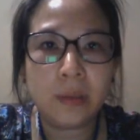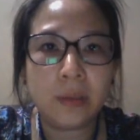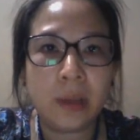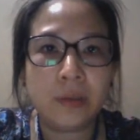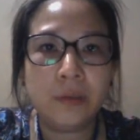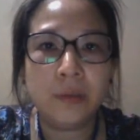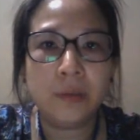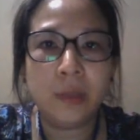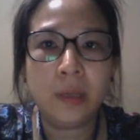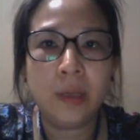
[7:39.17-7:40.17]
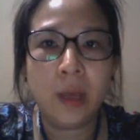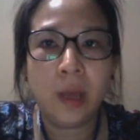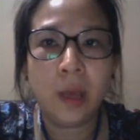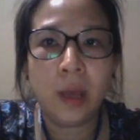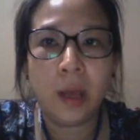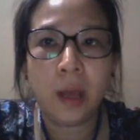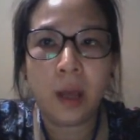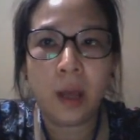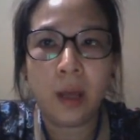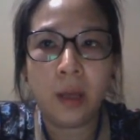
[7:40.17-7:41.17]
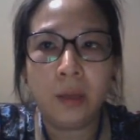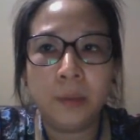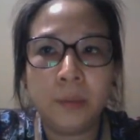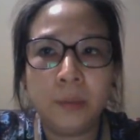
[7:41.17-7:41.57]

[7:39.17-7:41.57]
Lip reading: actually uh,